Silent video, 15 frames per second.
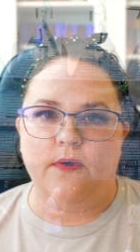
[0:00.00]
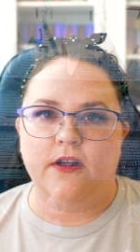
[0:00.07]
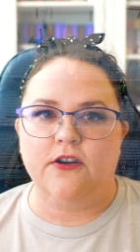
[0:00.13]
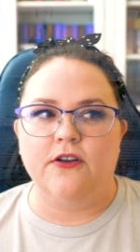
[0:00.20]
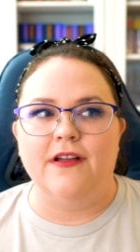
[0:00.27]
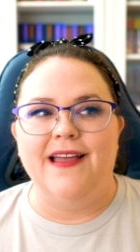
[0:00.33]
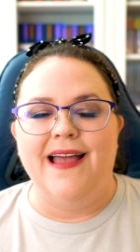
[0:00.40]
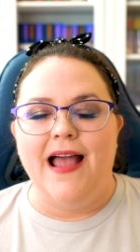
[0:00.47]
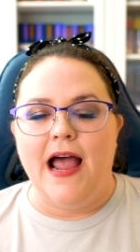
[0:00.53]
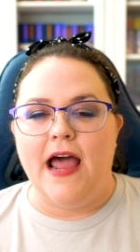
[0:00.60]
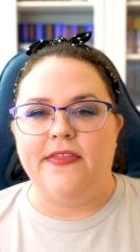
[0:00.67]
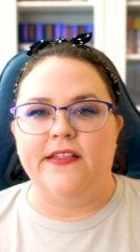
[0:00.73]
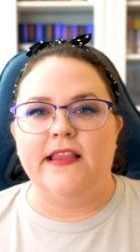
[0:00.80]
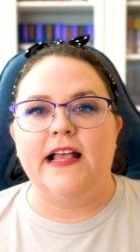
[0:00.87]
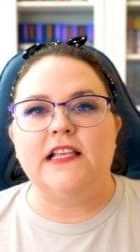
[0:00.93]
water.
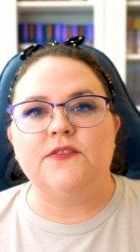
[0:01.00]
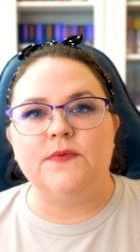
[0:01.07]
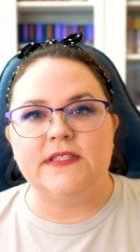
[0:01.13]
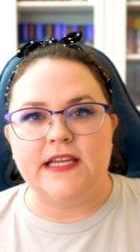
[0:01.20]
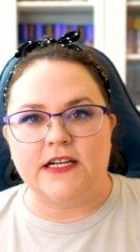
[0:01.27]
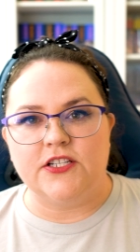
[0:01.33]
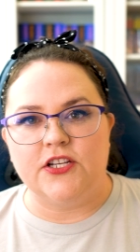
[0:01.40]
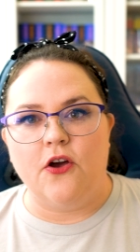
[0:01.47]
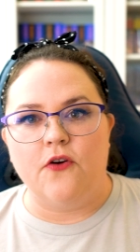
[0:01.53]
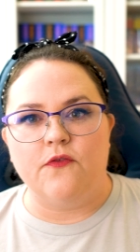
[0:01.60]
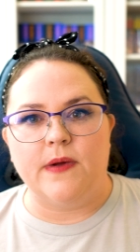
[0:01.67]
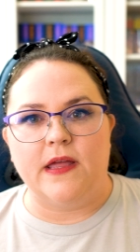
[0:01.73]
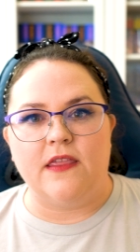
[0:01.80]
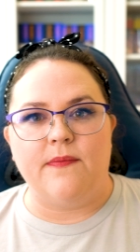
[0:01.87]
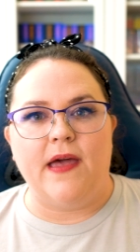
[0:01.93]
And the last one's actually over
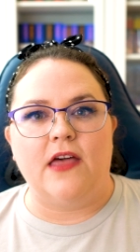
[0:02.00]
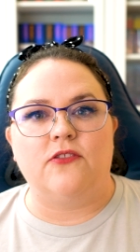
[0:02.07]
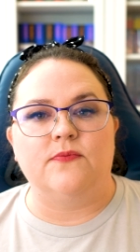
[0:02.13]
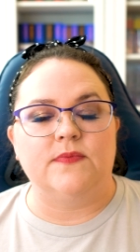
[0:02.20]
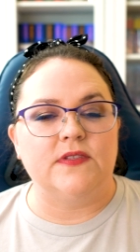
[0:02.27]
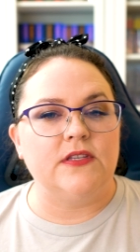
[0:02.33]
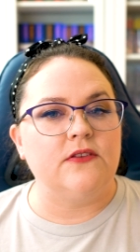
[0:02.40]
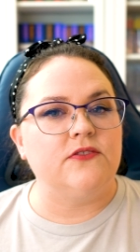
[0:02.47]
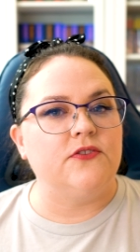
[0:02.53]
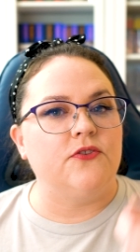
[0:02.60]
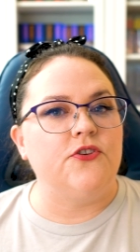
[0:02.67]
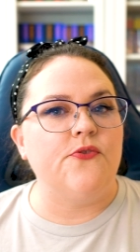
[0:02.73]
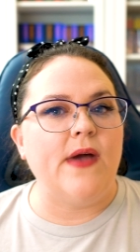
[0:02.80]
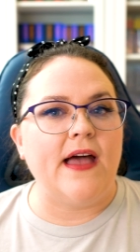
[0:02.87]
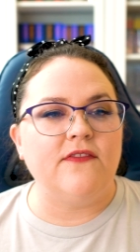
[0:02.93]
by the bathrooms. So
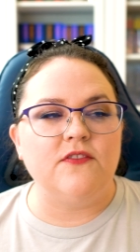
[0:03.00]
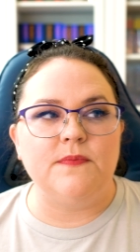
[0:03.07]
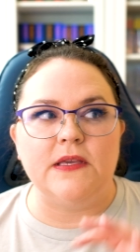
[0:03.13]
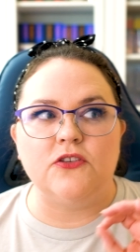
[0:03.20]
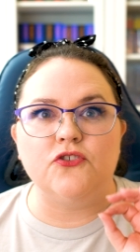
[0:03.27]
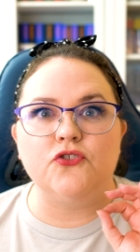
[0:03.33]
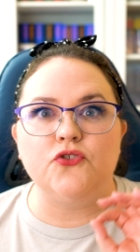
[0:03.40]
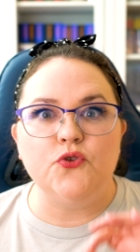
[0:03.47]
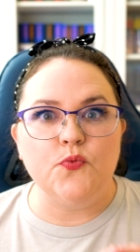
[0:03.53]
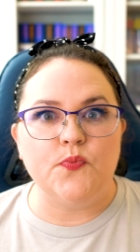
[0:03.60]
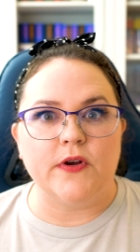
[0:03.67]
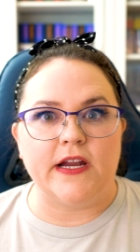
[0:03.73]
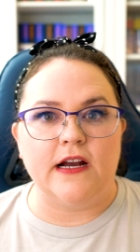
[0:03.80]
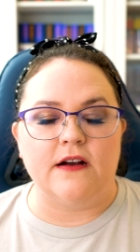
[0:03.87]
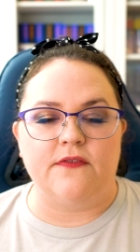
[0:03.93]
you have to be
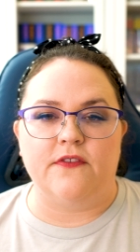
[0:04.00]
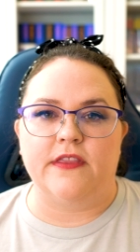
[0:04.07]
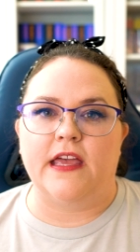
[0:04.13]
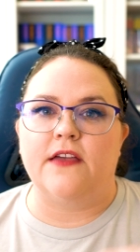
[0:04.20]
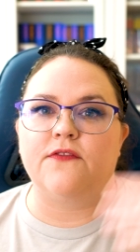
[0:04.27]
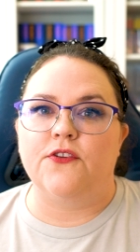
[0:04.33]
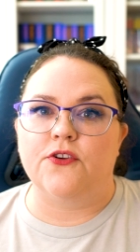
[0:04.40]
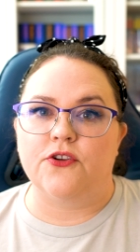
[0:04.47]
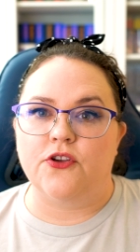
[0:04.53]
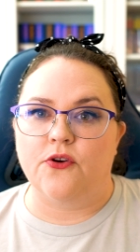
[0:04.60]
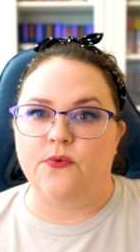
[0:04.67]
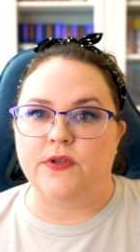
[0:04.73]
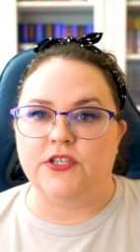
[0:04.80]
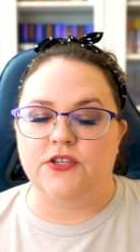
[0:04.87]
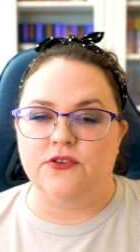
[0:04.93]
super careful that if you're
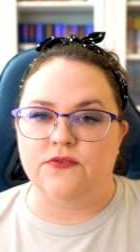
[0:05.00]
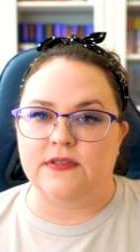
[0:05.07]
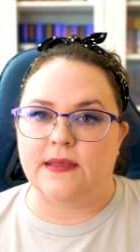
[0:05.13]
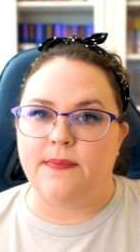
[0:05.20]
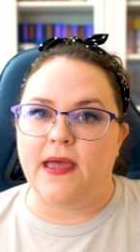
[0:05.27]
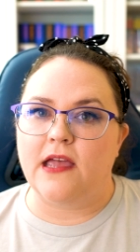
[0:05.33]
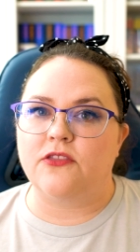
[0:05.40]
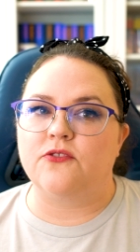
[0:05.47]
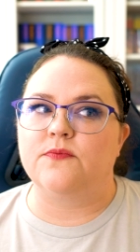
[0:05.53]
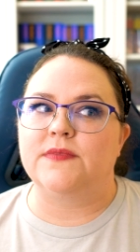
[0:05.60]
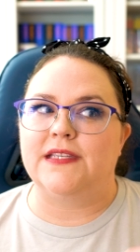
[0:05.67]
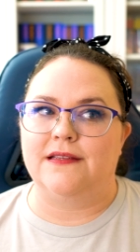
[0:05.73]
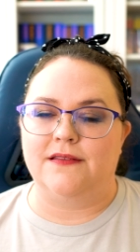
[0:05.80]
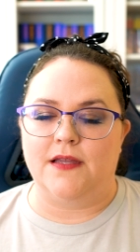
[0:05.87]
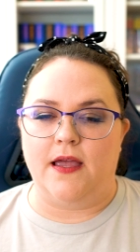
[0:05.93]
going to use the
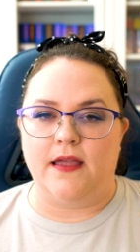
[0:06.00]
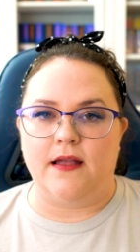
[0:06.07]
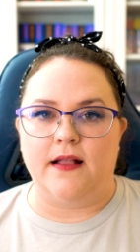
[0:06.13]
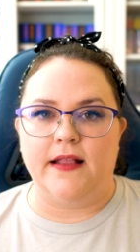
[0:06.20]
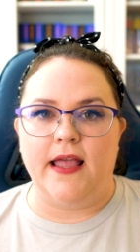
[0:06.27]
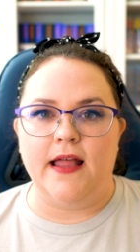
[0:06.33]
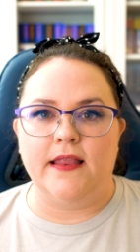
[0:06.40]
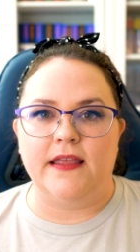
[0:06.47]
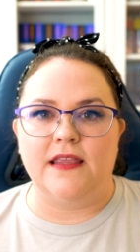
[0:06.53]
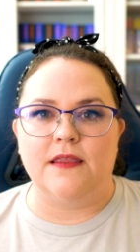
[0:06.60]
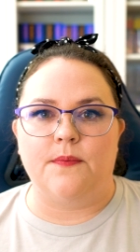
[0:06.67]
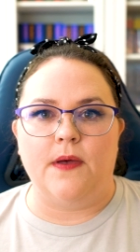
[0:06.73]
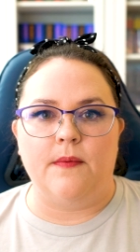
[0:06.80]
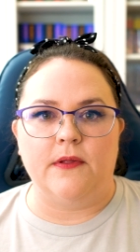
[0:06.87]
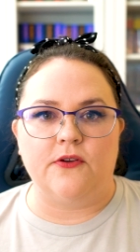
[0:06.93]
bathrooms in Diagon Alley,
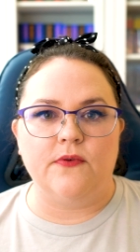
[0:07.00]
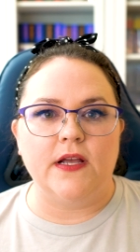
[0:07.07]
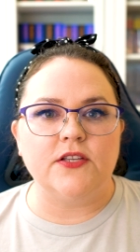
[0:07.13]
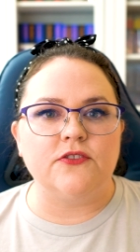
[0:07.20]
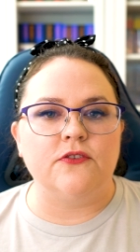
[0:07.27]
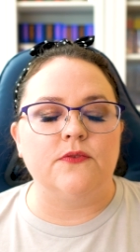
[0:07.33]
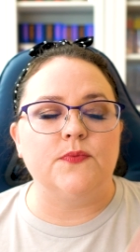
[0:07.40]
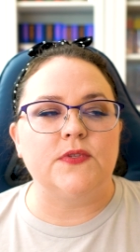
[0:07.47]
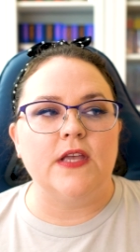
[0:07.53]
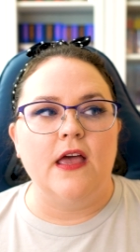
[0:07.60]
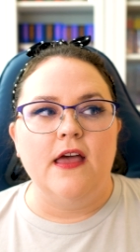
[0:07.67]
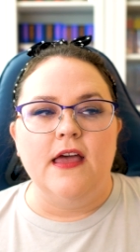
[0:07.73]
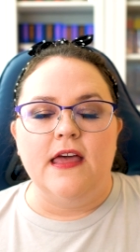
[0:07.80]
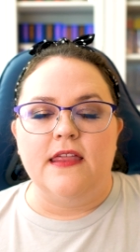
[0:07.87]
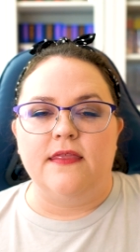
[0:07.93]
the public restrooms,
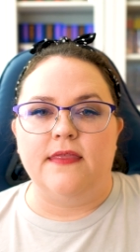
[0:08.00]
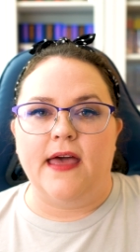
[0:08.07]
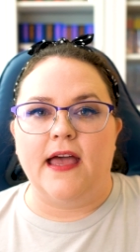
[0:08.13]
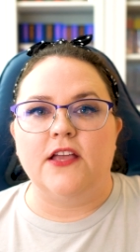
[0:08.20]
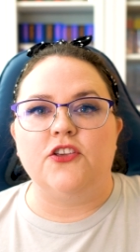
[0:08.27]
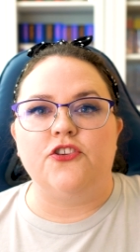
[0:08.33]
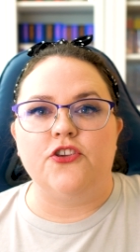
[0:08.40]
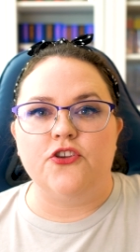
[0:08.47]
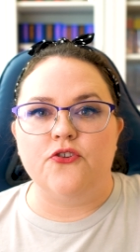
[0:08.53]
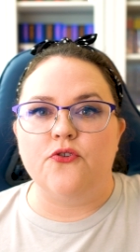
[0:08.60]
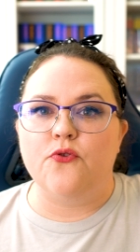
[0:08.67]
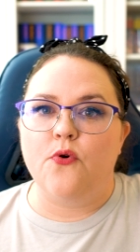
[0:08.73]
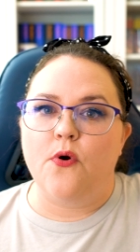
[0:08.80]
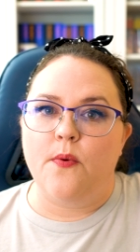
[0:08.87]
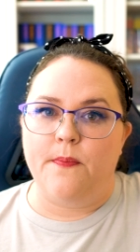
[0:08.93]
that
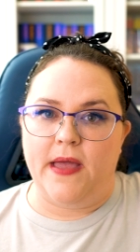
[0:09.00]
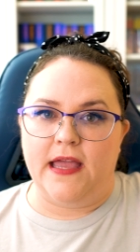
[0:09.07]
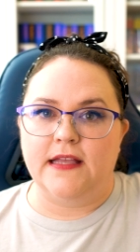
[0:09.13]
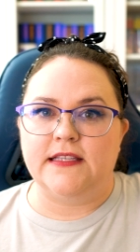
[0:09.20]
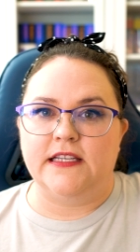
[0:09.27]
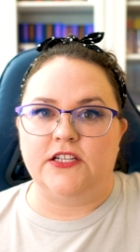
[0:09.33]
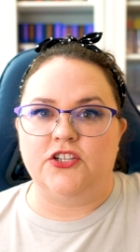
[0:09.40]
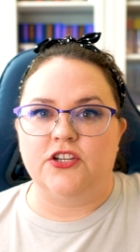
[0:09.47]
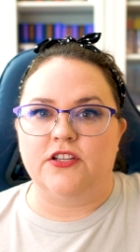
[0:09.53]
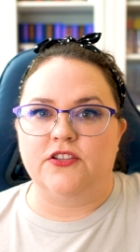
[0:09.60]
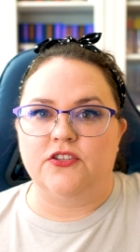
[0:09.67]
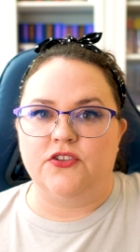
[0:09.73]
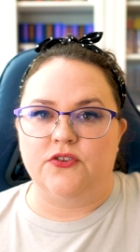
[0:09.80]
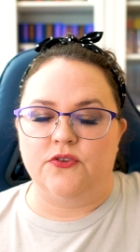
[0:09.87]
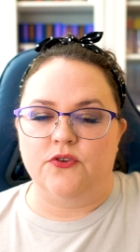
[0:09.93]
you pay
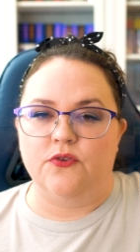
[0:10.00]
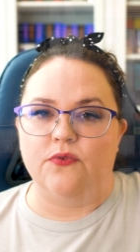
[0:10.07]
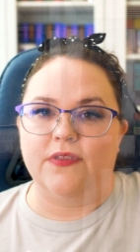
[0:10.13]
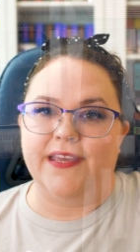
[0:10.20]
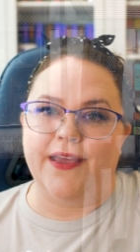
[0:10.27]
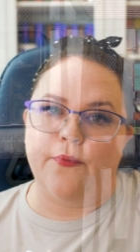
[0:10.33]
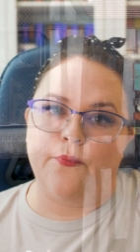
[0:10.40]
attention to the